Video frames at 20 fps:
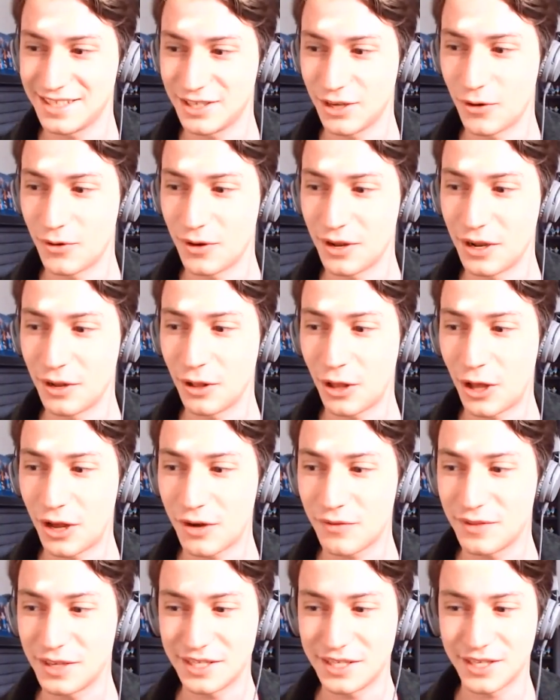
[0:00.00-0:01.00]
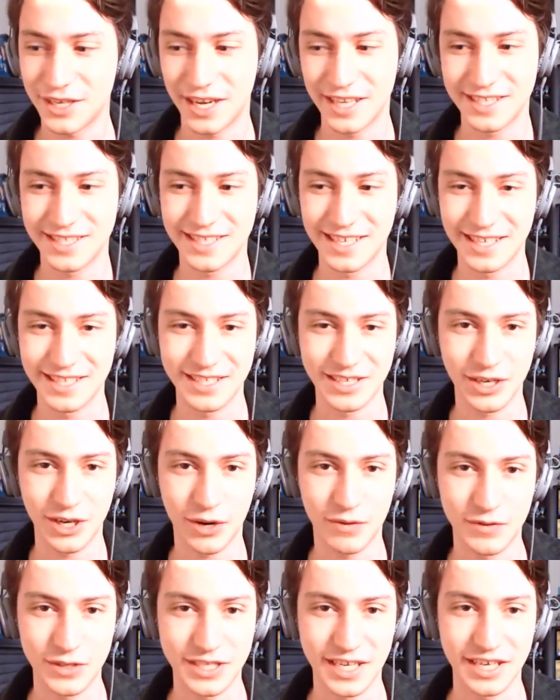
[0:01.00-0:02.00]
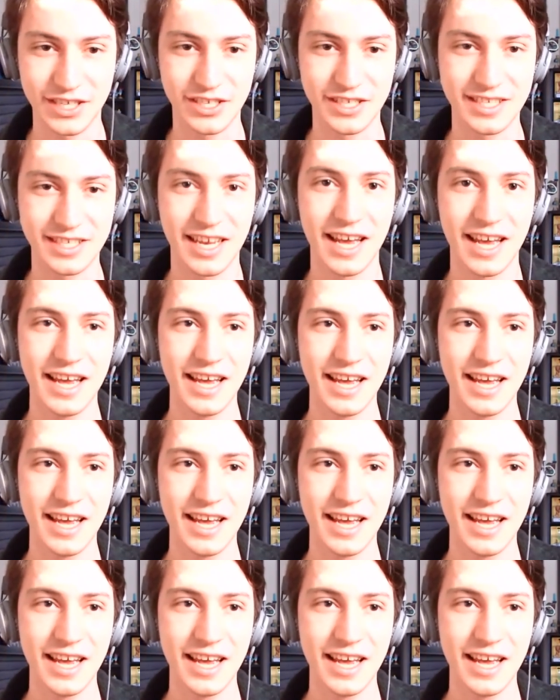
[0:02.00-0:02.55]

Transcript: So in a lot of these cutscenes and conversations,